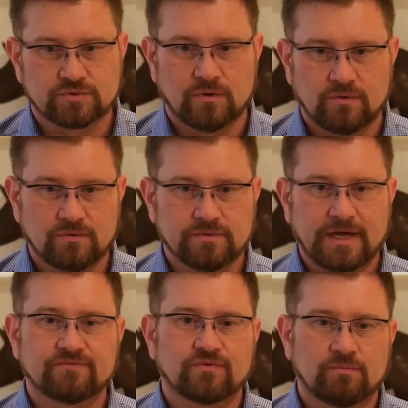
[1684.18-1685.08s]

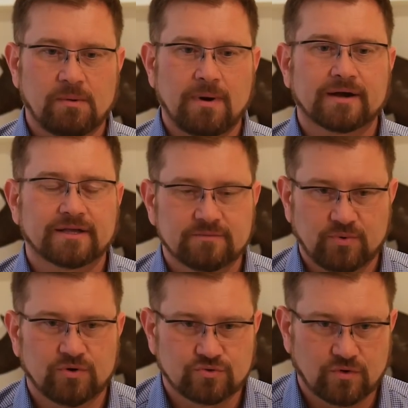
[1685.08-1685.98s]
a market
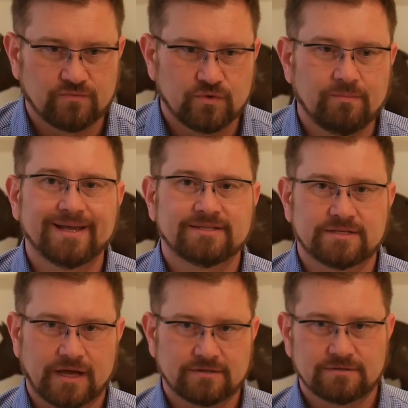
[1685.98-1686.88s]
point of view made
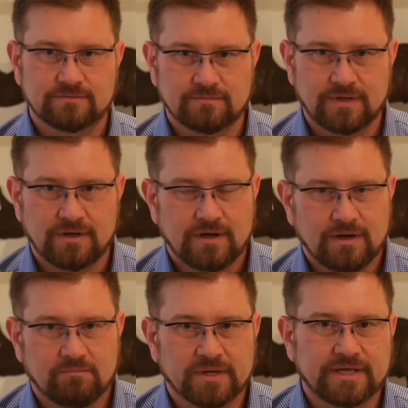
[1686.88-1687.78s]
sense.
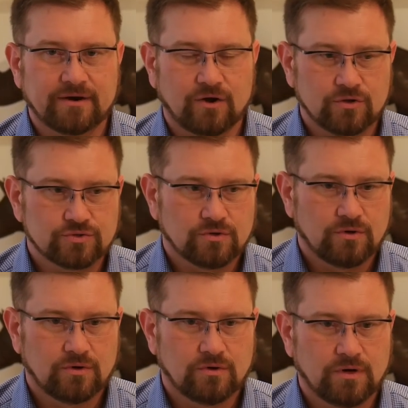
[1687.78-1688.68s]
But then
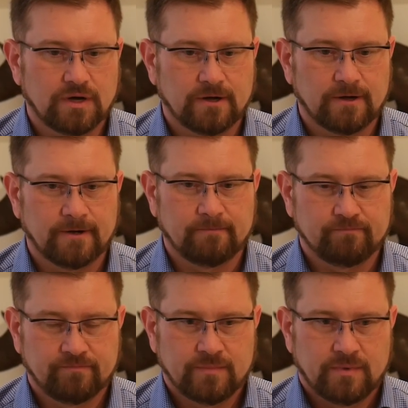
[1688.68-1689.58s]
also,
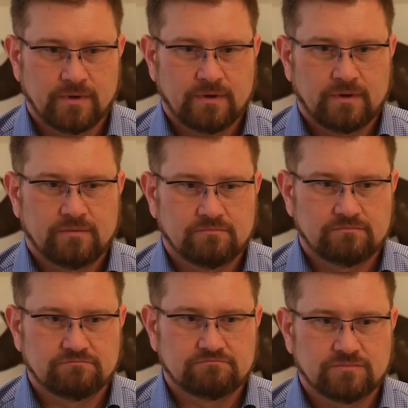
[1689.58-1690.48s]

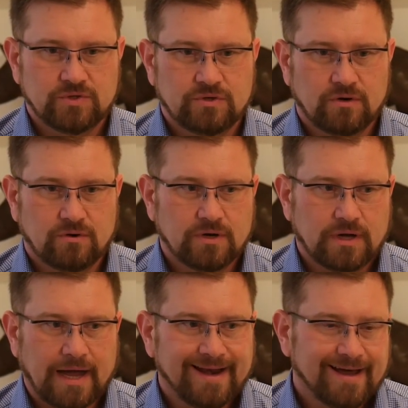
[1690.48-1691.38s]
you know,
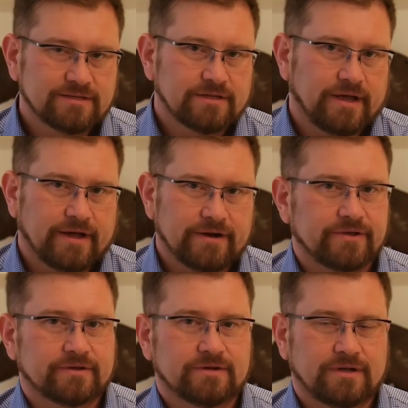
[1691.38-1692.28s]
I liked
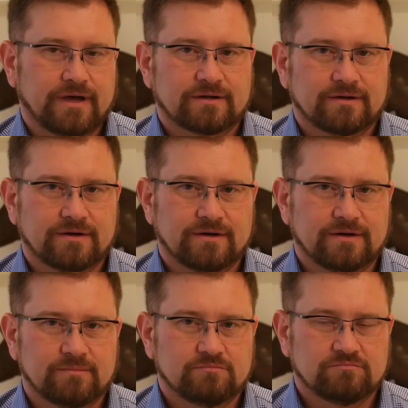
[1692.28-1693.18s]
Eric, like
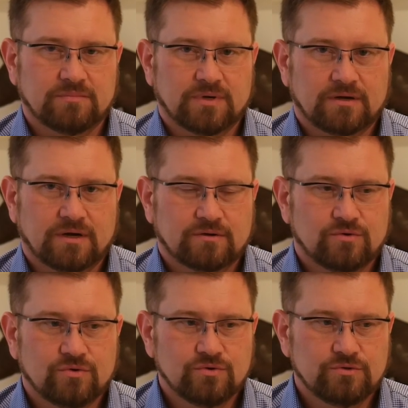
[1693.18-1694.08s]
a
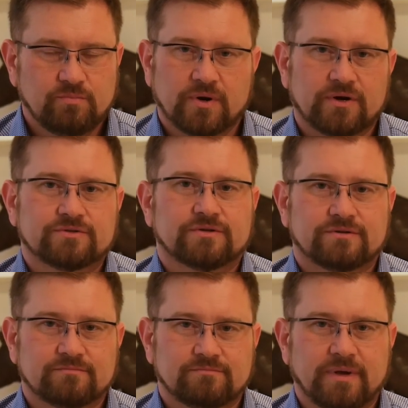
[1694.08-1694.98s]
good
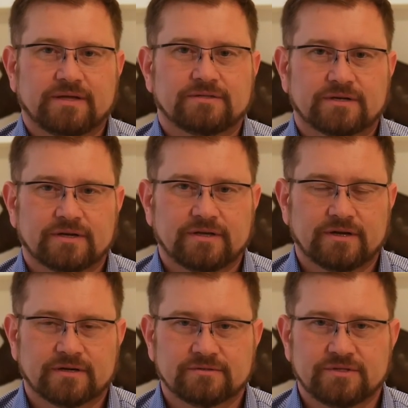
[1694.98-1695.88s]
person, basically
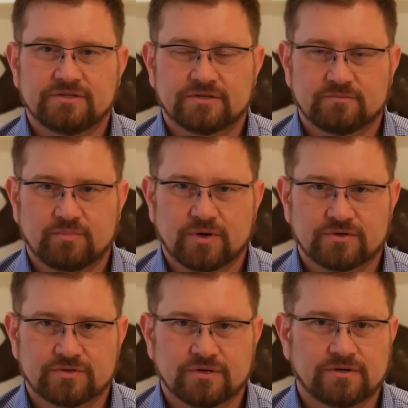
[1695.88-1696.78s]
a decent
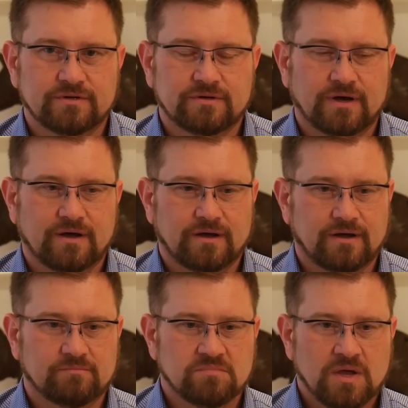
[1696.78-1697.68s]
person,
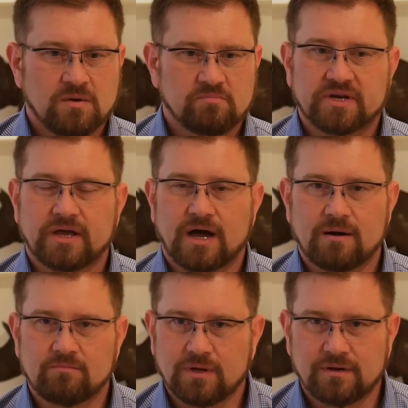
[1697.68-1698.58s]
pretty
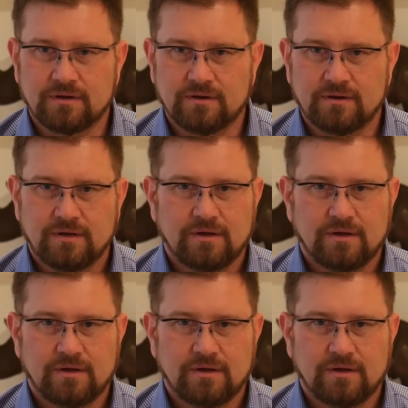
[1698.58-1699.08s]
humble.